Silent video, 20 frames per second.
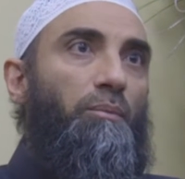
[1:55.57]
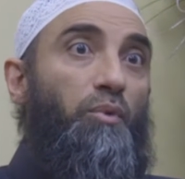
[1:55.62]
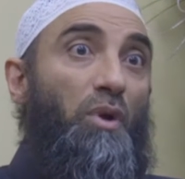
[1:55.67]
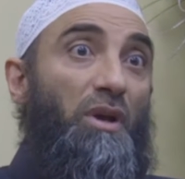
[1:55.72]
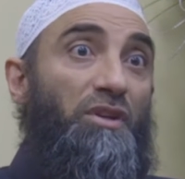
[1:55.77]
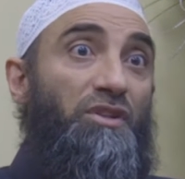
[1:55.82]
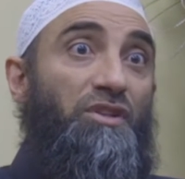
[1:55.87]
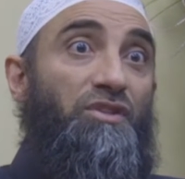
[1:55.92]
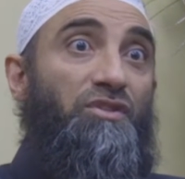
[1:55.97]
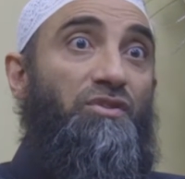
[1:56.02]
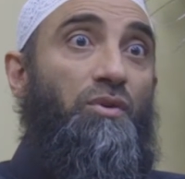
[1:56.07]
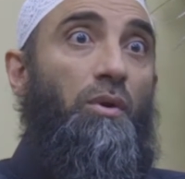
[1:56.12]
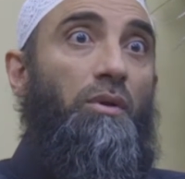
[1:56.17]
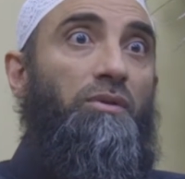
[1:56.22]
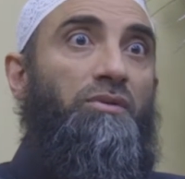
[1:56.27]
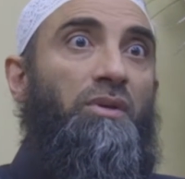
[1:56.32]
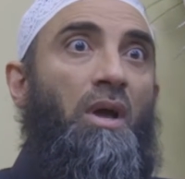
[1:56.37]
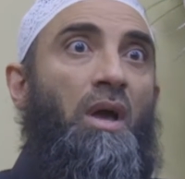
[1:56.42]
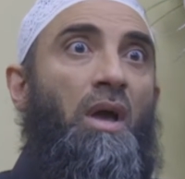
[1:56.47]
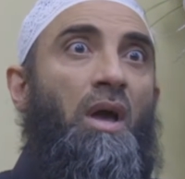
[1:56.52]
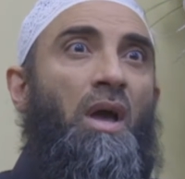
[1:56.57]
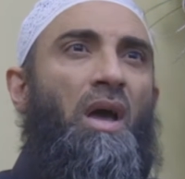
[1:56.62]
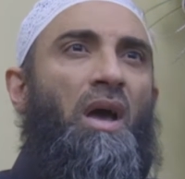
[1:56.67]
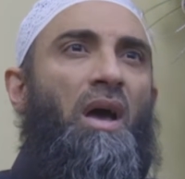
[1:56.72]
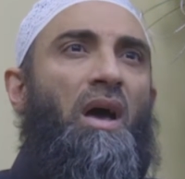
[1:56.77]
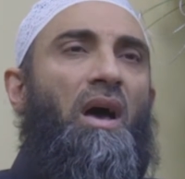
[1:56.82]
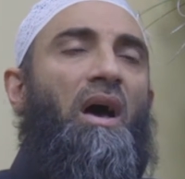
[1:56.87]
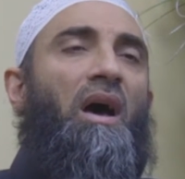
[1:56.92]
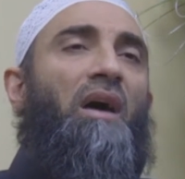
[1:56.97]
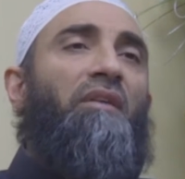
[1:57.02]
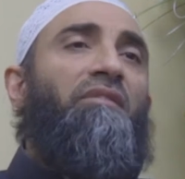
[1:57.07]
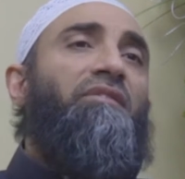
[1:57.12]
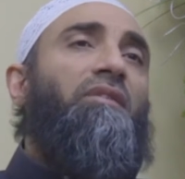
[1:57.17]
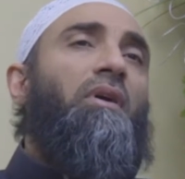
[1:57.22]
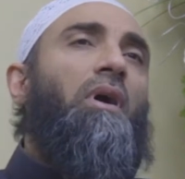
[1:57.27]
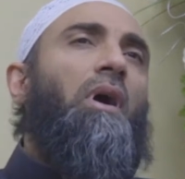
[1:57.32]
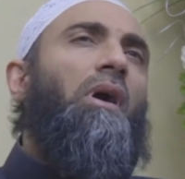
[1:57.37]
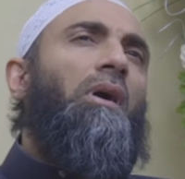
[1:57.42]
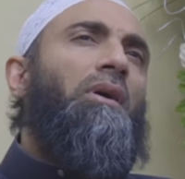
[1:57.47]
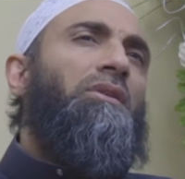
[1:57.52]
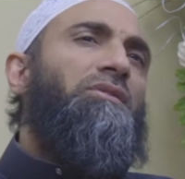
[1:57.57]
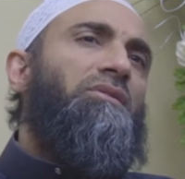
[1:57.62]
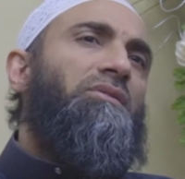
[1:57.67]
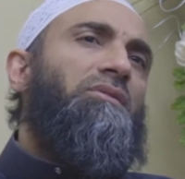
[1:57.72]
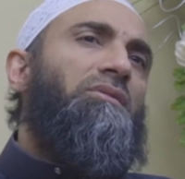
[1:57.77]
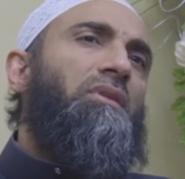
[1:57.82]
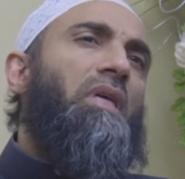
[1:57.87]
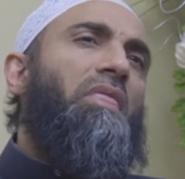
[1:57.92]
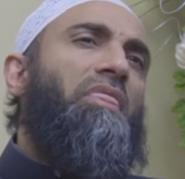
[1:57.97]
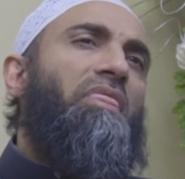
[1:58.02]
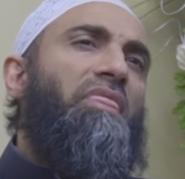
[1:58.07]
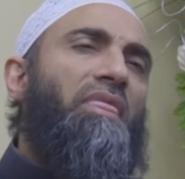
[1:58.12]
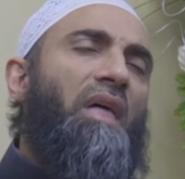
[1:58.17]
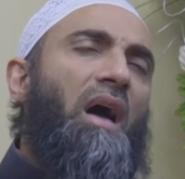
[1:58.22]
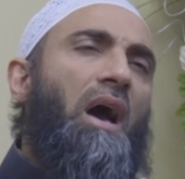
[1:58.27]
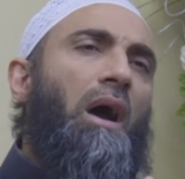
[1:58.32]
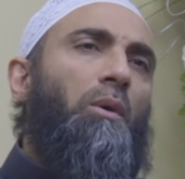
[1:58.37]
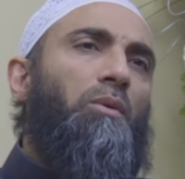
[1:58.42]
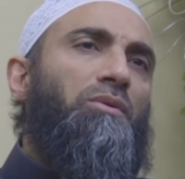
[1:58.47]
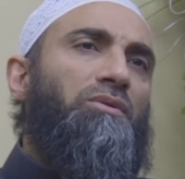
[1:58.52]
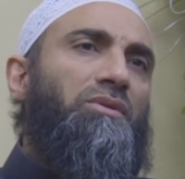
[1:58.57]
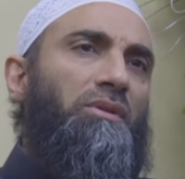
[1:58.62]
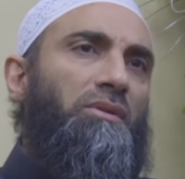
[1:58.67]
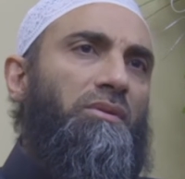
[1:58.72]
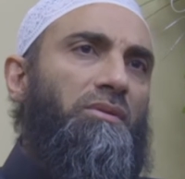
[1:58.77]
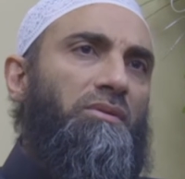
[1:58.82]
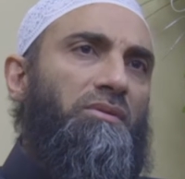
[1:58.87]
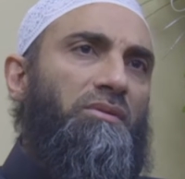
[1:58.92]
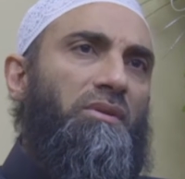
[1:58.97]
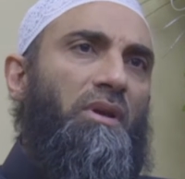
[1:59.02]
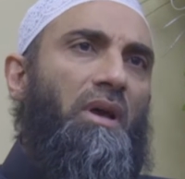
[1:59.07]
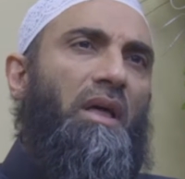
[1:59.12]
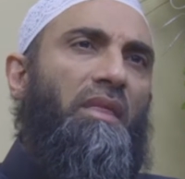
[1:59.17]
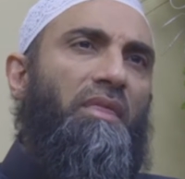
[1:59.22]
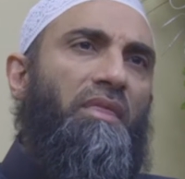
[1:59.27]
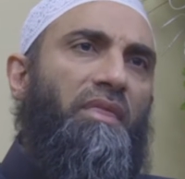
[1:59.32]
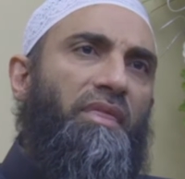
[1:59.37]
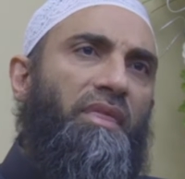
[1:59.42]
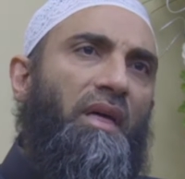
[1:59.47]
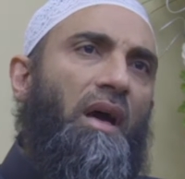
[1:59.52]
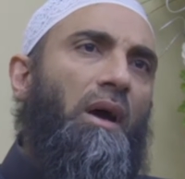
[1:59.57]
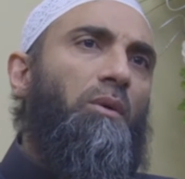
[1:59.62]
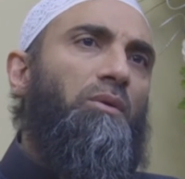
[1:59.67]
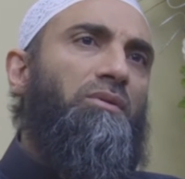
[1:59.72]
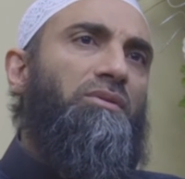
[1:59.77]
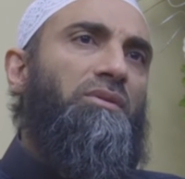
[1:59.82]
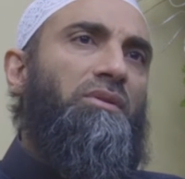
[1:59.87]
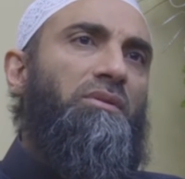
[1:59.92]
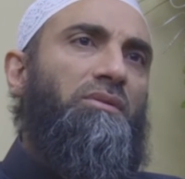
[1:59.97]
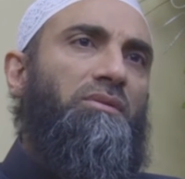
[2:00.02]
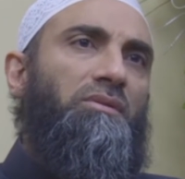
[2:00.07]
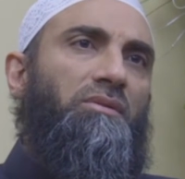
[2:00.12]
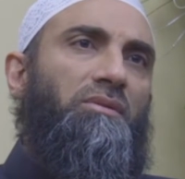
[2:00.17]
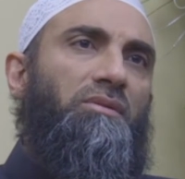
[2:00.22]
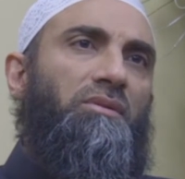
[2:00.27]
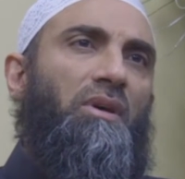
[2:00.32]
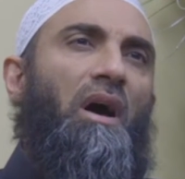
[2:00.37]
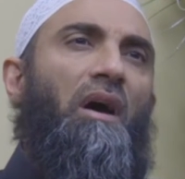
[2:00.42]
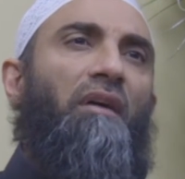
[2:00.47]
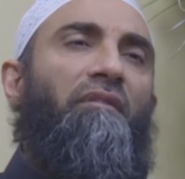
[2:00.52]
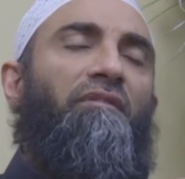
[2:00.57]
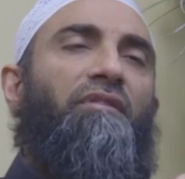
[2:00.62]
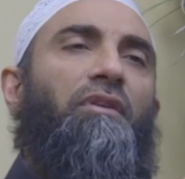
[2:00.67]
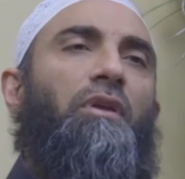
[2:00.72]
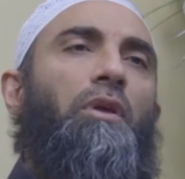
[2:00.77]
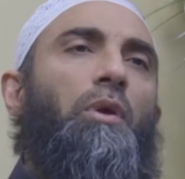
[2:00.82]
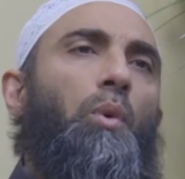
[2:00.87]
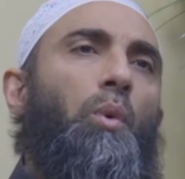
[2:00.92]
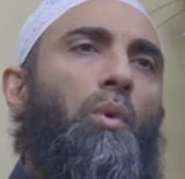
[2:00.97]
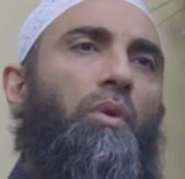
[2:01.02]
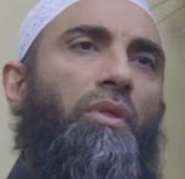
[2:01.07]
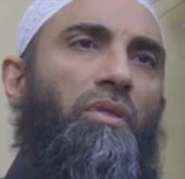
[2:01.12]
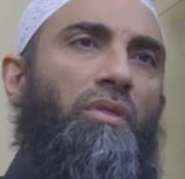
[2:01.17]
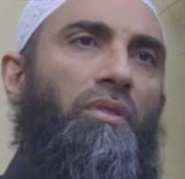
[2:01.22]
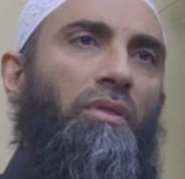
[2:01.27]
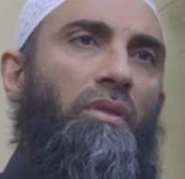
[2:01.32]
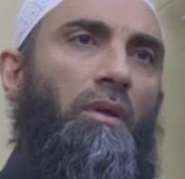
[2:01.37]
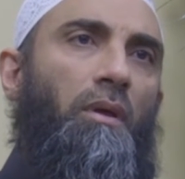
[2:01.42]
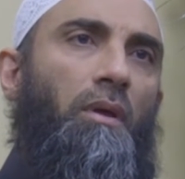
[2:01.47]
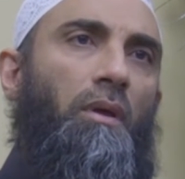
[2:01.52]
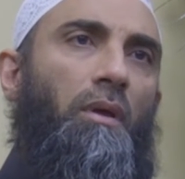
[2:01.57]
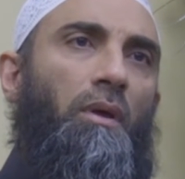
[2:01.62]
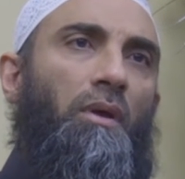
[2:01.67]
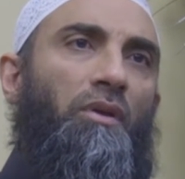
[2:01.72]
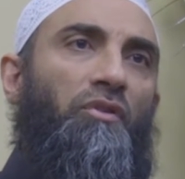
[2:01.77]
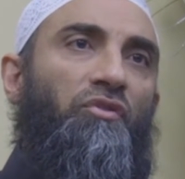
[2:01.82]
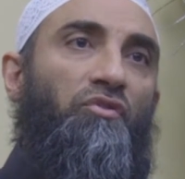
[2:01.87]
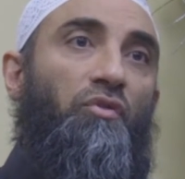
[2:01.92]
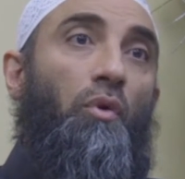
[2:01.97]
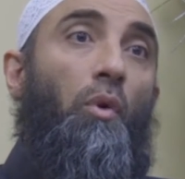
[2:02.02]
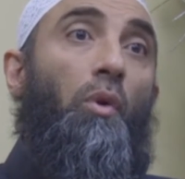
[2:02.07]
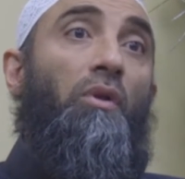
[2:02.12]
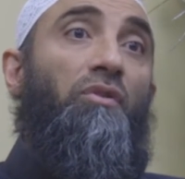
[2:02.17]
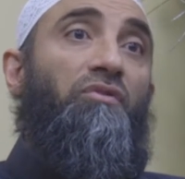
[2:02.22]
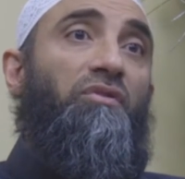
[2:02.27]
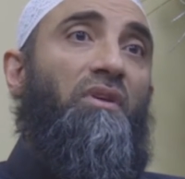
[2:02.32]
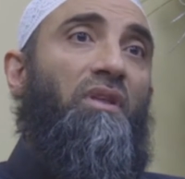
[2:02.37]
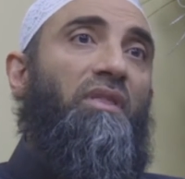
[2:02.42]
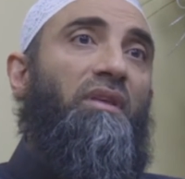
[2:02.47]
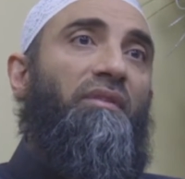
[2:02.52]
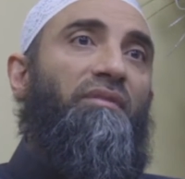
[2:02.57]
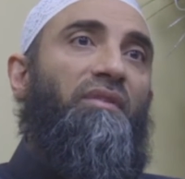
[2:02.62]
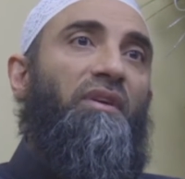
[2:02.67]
precious souls have caused thousands and thousands of youth souls on the